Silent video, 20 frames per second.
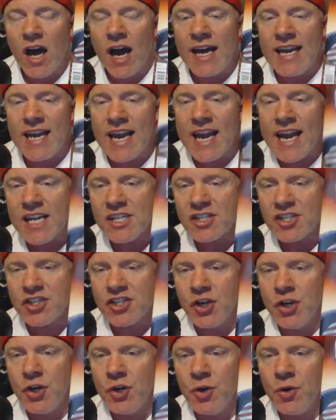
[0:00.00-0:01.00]
an
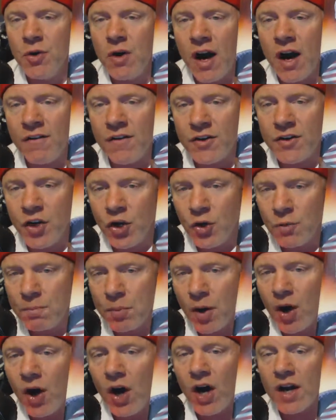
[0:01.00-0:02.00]
issue of a new
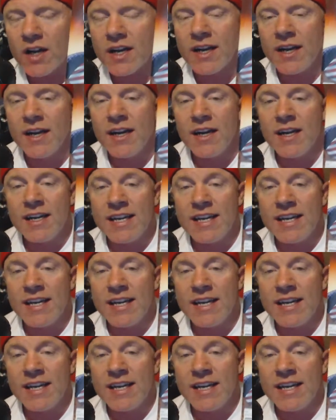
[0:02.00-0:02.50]
book